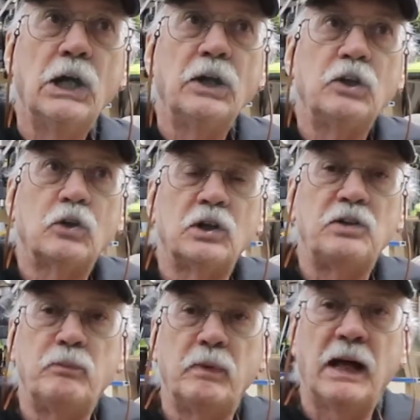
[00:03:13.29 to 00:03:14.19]
you're
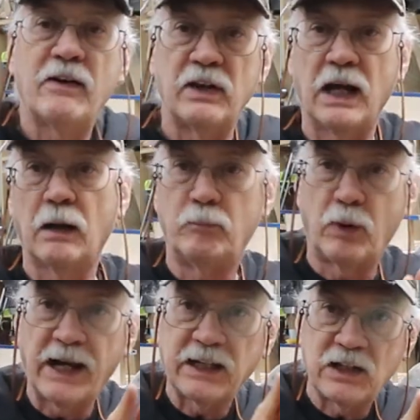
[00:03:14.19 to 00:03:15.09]
going to have a
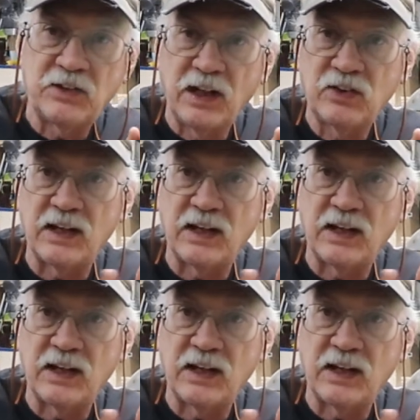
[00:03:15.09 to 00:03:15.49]
bracket that takes it